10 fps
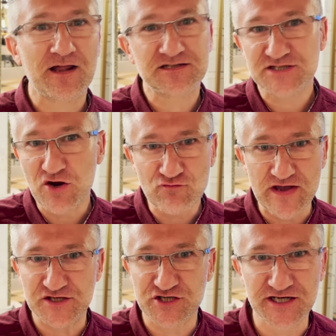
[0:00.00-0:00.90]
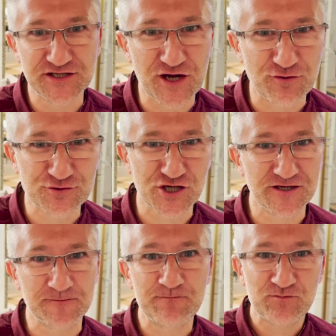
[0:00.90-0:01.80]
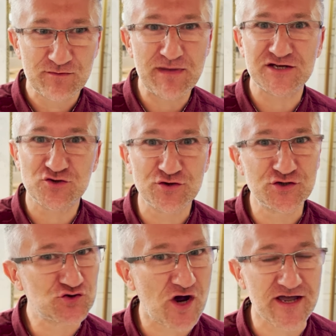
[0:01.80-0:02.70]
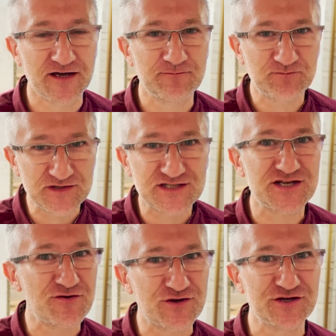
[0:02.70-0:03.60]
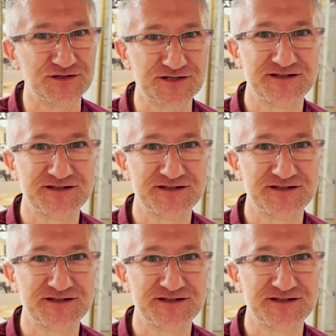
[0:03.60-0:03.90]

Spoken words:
So rich and indulgent. Make sure you try it, so good.